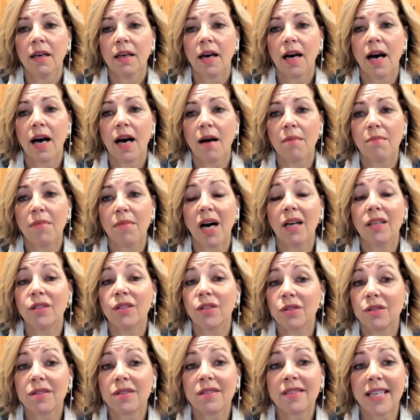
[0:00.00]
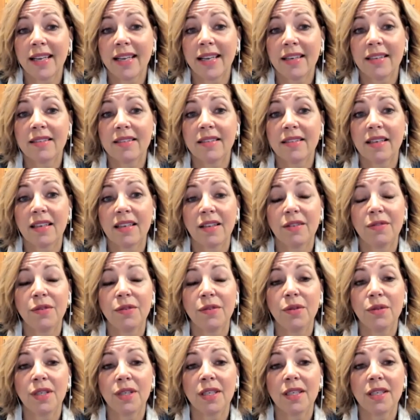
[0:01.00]
understand it, if
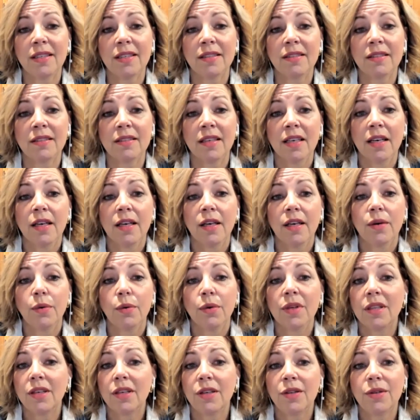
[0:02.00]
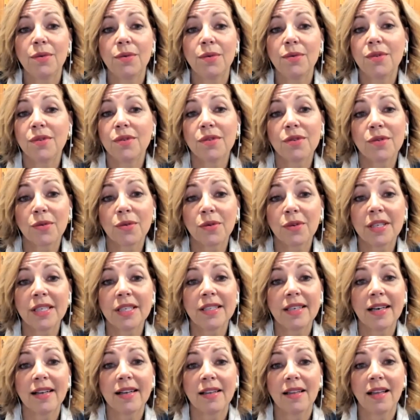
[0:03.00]
you can really use
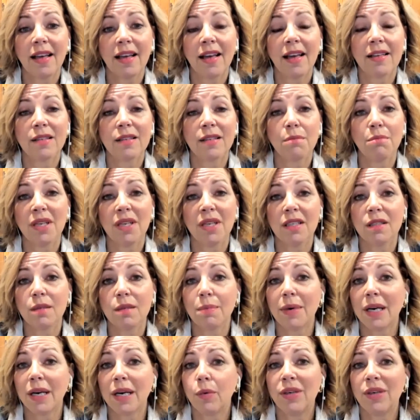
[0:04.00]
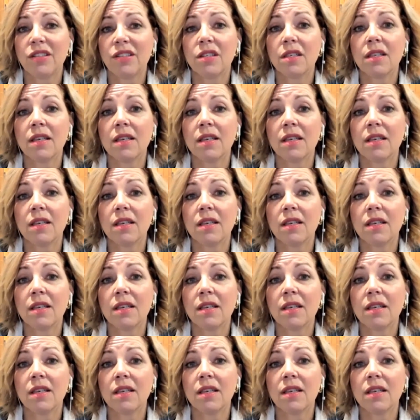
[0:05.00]
storytelling as a means by which to